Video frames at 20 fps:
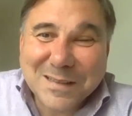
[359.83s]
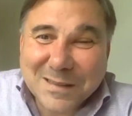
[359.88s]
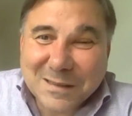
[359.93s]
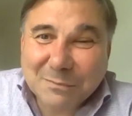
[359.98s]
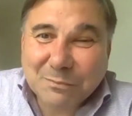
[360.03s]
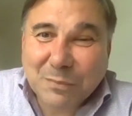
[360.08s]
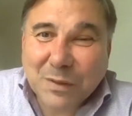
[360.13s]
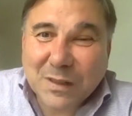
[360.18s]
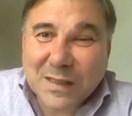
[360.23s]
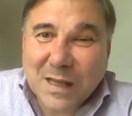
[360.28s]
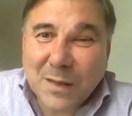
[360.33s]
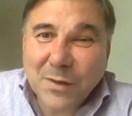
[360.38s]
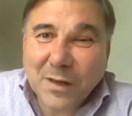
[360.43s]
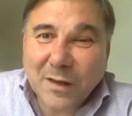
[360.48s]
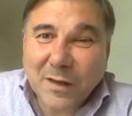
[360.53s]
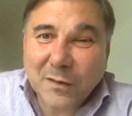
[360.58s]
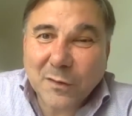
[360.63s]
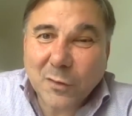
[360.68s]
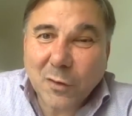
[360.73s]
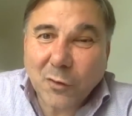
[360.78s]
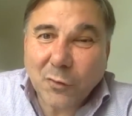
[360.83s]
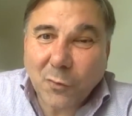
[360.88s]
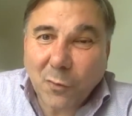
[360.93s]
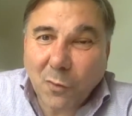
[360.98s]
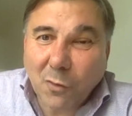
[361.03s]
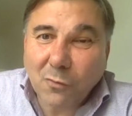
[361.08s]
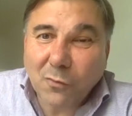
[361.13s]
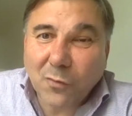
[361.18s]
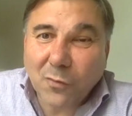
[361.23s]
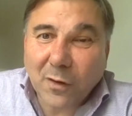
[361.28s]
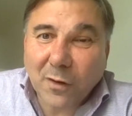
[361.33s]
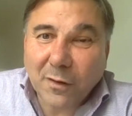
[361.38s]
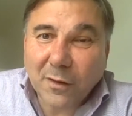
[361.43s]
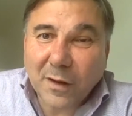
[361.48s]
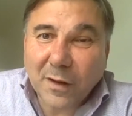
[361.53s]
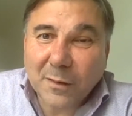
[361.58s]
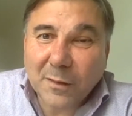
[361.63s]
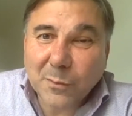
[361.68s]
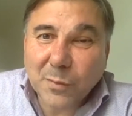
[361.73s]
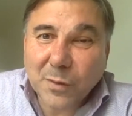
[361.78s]
the pandemic is not over
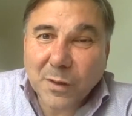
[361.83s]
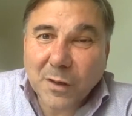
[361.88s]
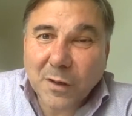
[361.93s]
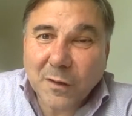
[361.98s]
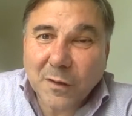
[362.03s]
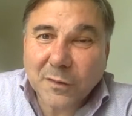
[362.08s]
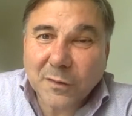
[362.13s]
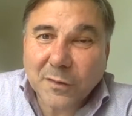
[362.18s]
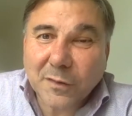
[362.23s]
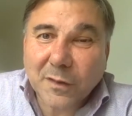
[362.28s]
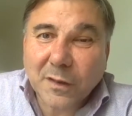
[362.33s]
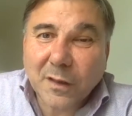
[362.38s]
and because